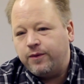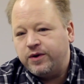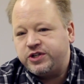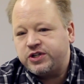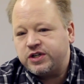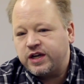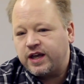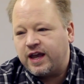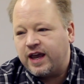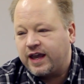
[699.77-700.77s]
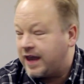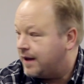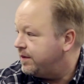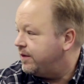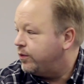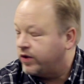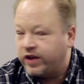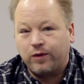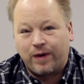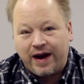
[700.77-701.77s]
which it can be
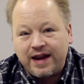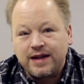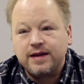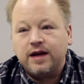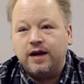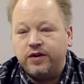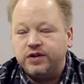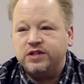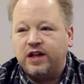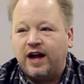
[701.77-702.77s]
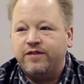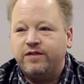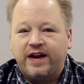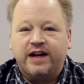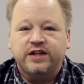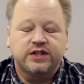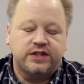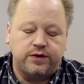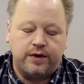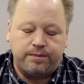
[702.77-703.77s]
really great. There's a lot of
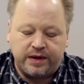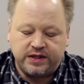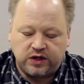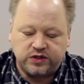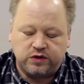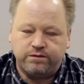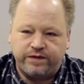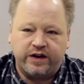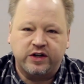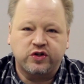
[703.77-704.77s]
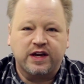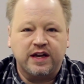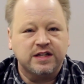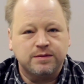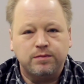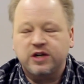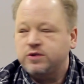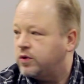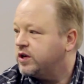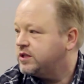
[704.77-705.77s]
advantages to it, but it's also very tricky and it's
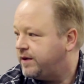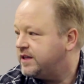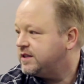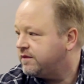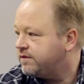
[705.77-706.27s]
much more expensive.